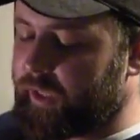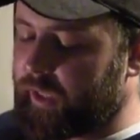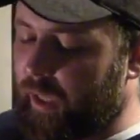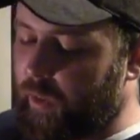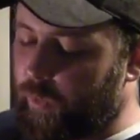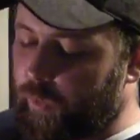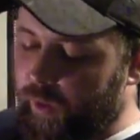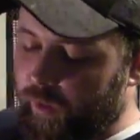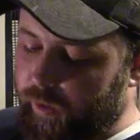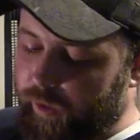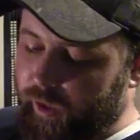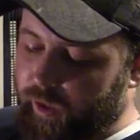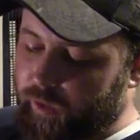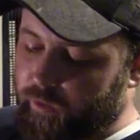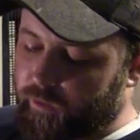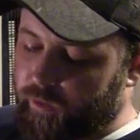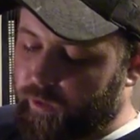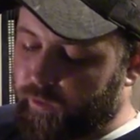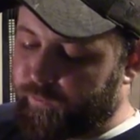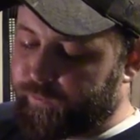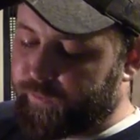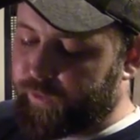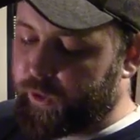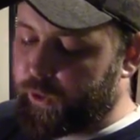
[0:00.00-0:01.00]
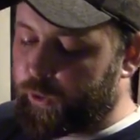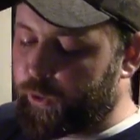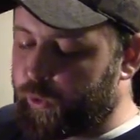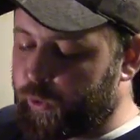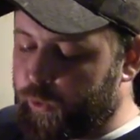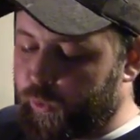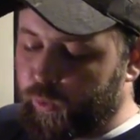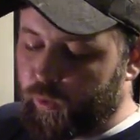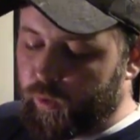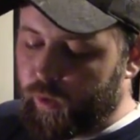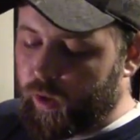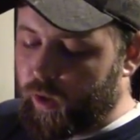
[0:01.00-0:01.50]
I will get a
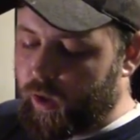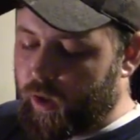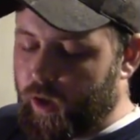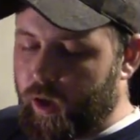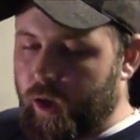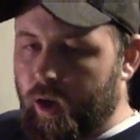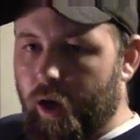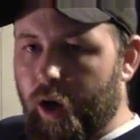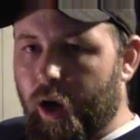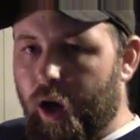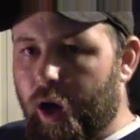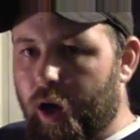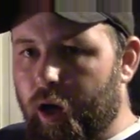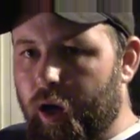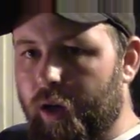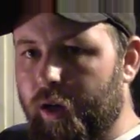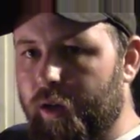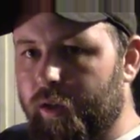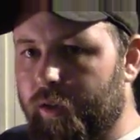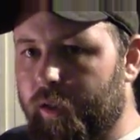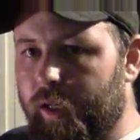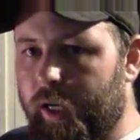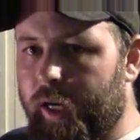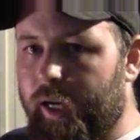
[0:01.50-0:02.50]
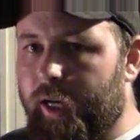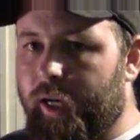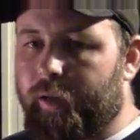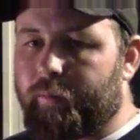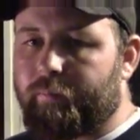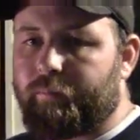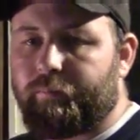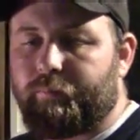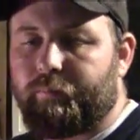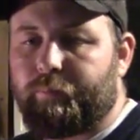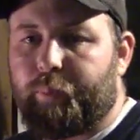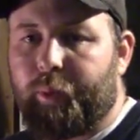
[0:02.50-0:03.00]
review
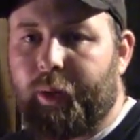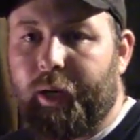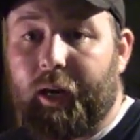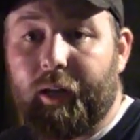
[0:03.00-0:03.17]
put